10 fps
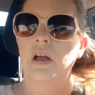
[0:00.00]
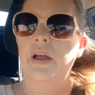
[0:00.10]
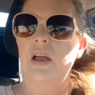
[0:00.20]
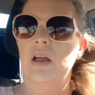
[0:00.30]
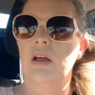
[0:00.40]

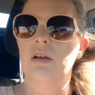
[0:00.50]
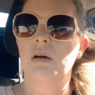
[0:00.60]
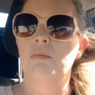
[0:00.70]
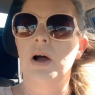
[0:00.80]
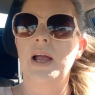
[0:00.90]

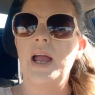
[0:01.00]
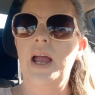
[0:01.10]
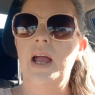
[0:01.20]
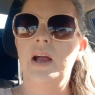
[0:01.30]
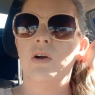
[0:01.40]
and my
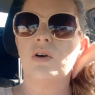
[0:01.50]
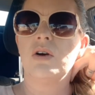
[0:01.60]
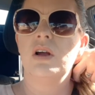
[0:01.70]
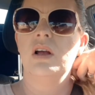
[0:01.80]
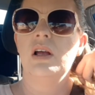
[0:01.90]

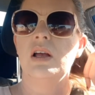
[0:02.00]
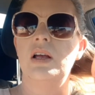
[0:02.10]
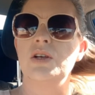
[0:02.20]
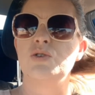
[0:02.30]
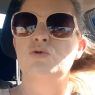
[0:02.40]
hair
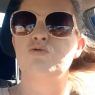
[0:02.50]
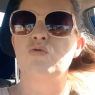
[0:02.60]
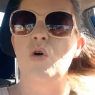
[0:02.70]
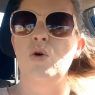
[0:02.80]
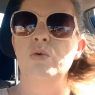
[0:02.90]
is
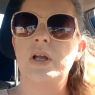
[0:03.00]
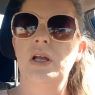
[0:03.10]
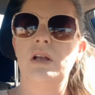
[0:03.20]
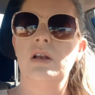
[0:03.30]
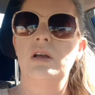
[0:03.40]

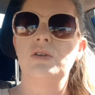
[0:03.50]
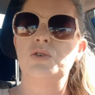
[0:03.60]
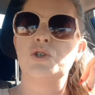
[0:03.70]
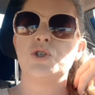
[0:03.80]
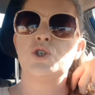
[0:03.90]
growing
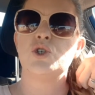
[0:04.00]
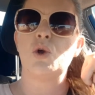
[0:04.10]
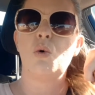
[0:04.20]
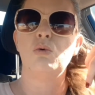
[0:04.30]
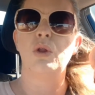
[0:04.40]

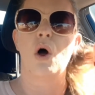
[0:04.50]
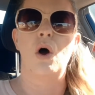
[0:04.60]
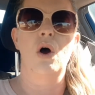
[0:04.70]
so long